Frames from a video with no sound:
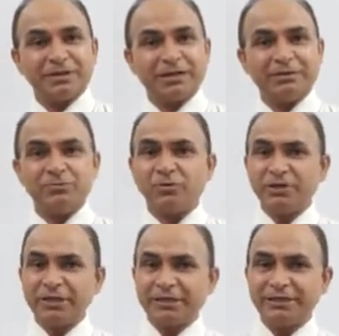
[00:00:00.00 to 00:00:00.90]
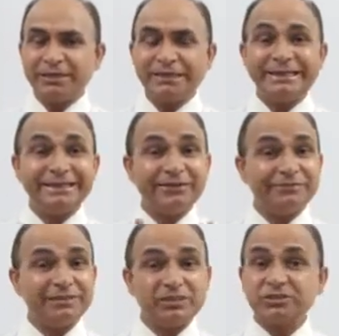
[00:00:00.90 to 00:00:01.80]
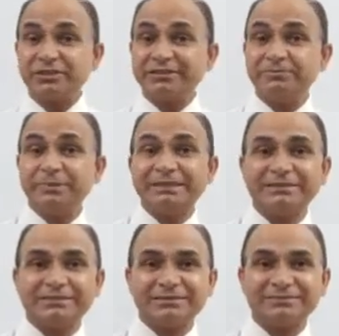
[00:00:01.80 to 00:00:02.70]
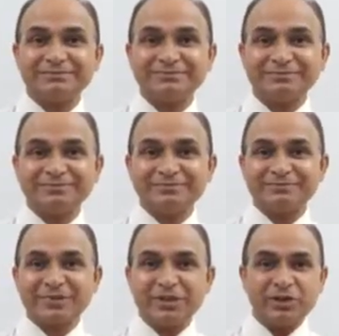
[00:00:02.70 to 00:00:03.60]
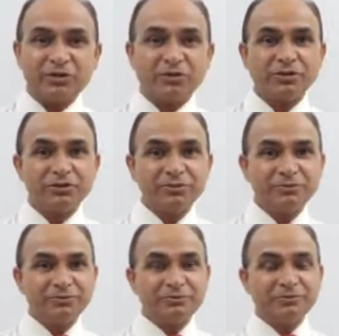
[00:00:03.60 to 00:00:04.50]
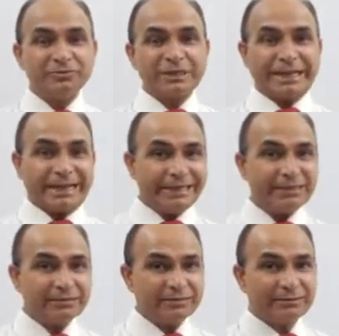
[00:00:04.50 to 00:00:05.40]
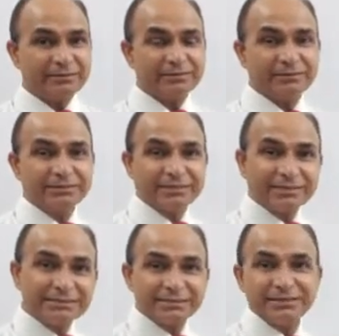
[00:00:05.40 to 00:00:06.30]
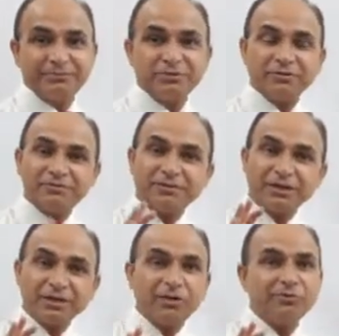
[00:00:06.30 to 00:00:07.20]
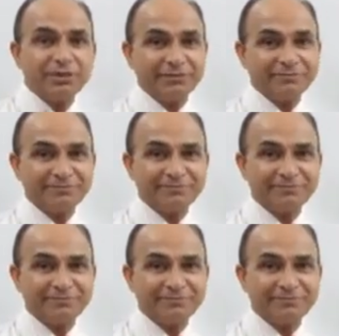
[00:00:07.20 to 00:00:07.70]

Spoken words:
I am not taking any definition as a base in order to clear the concept of accounting.